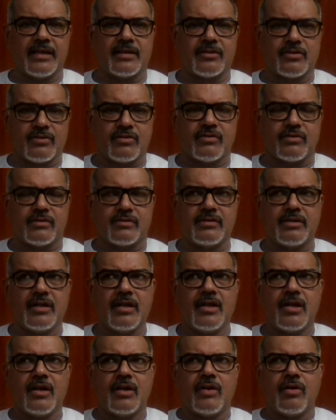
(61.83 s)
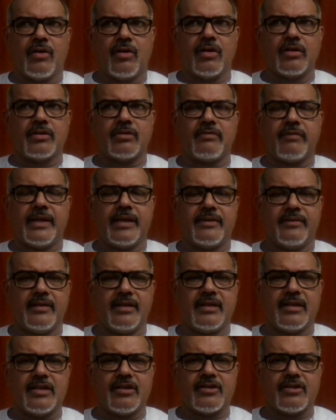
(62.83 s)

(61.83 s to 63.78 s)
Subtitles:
known, although I think he